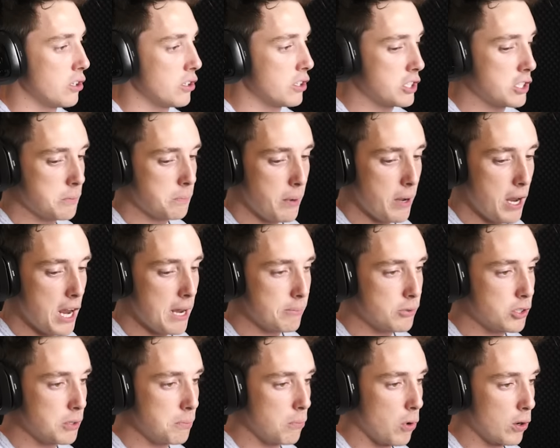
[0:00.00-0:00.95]
Let's spam
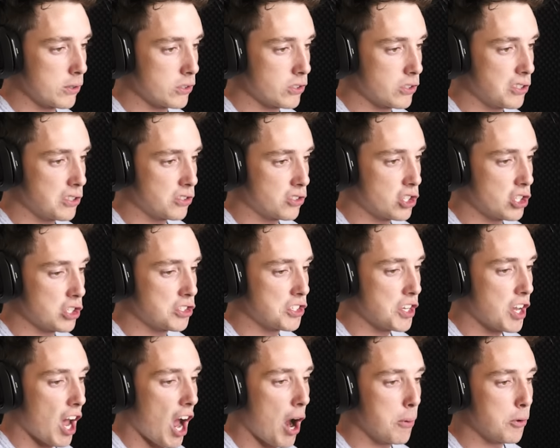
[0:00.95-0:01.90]
some monsters just
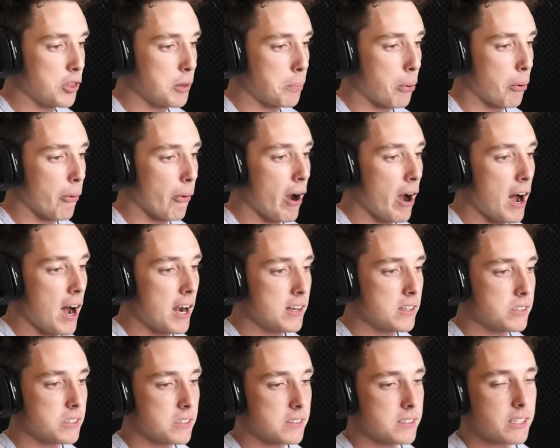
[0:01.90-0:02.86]
to go with the
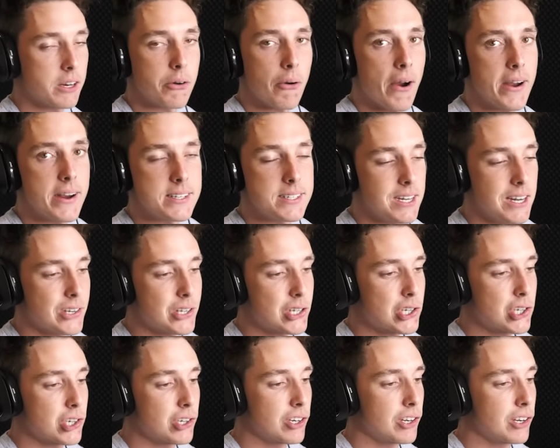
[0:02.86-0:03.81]
piranhas. It's a great
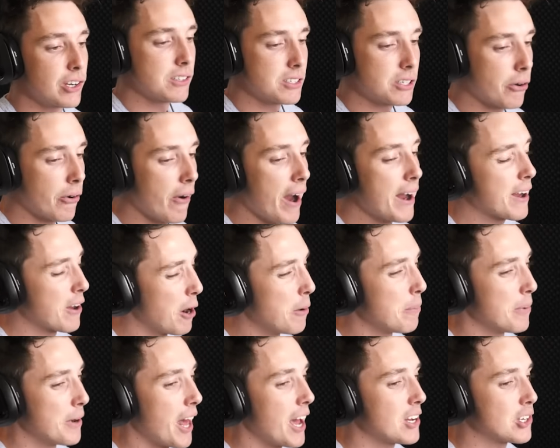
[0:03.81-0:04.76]
dish. It's a great
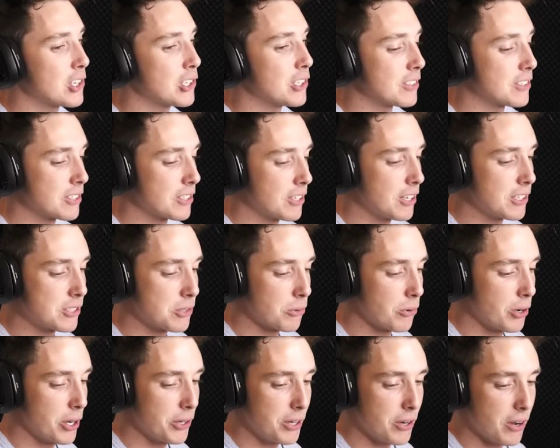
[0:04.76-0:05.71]
combination. It's a
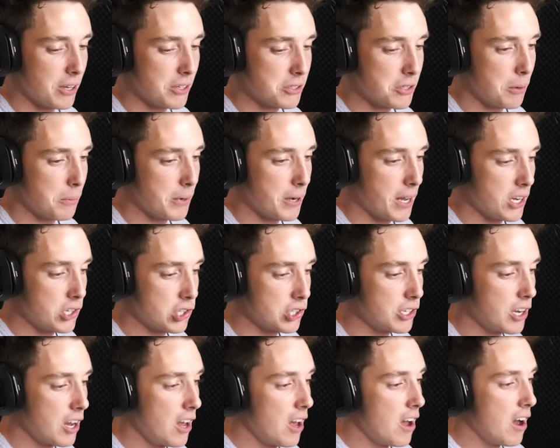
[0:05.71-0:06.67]
really nice
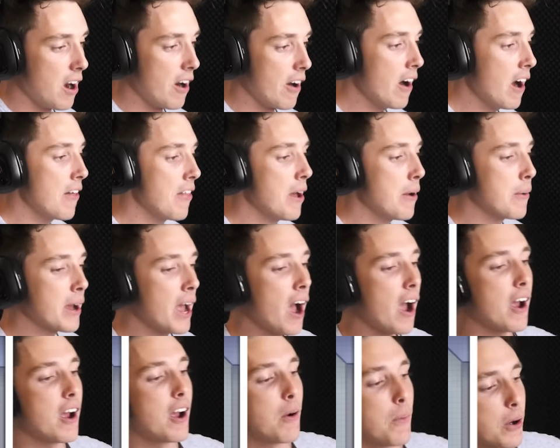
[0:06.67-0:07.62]
combination. All right, there we
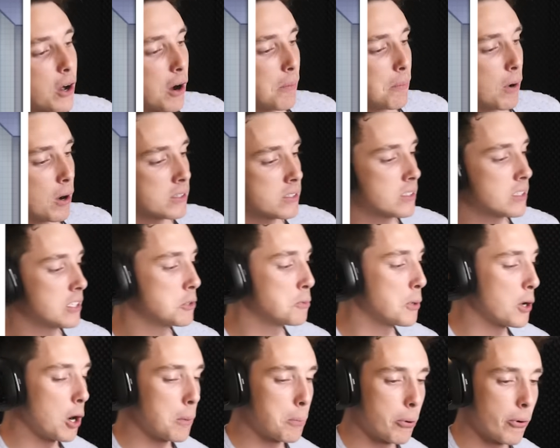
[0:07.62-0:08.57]
go. We got monsters,
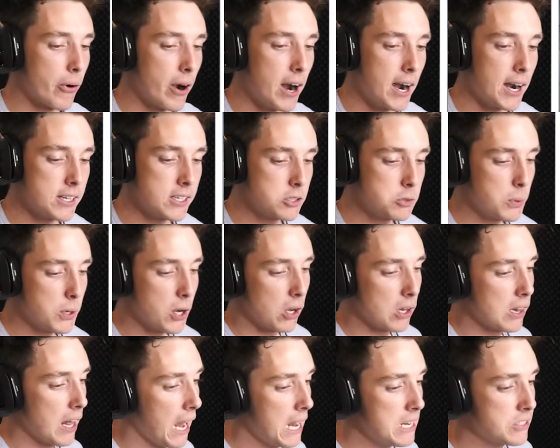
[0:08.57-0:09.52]
we got piranhas, we
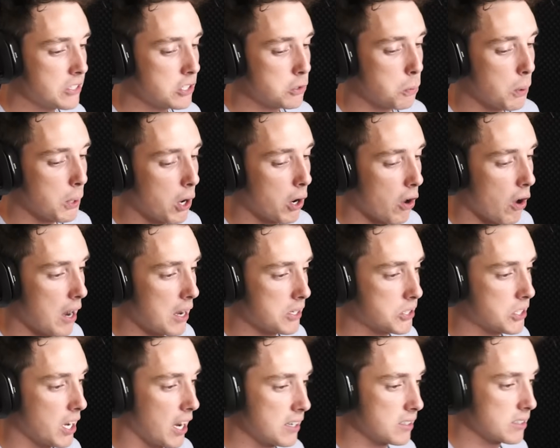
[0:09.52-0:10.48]
got lasers, we got
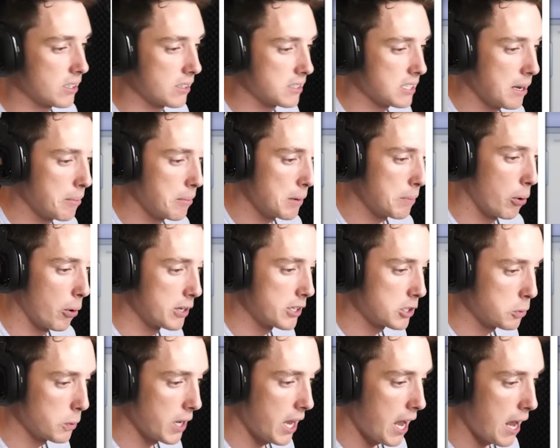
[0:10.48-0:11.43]
ice guns. Let's see how many
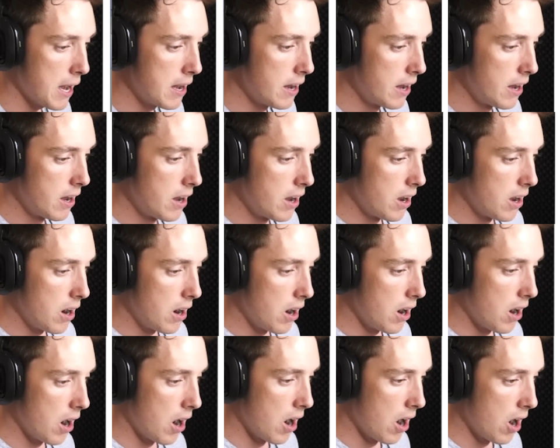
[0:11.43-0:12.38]
points we get.
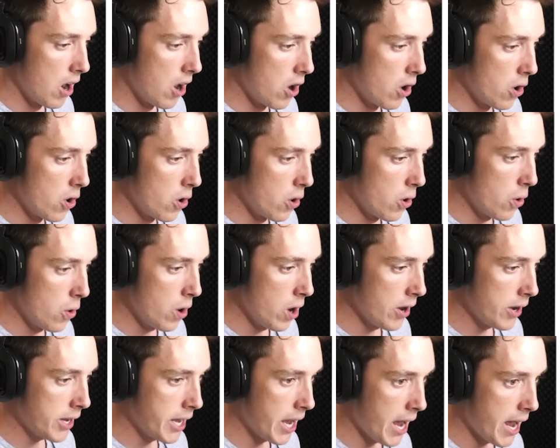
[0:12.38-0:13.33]
Oh,
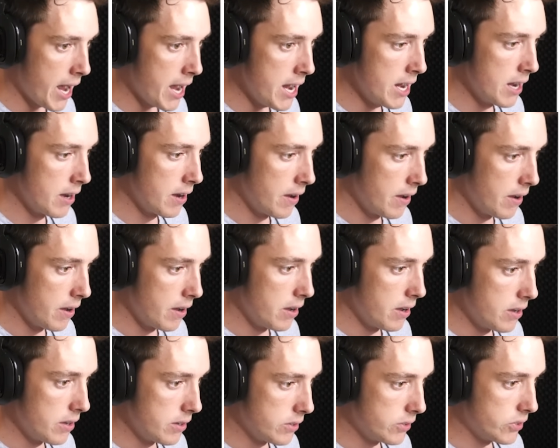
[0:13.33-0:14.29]
okay.
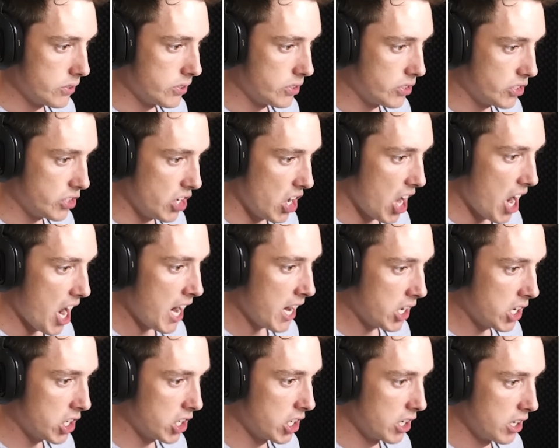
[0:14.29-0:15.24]

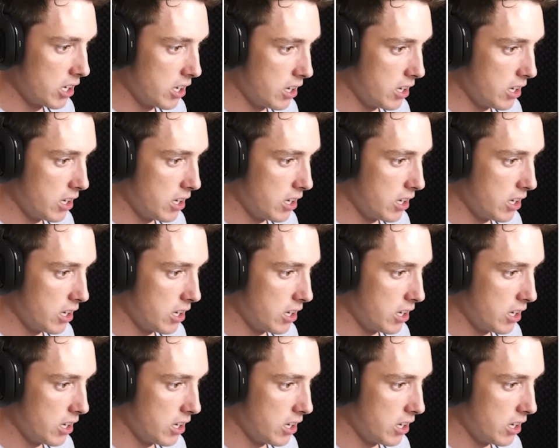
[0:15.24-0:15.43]
Sick.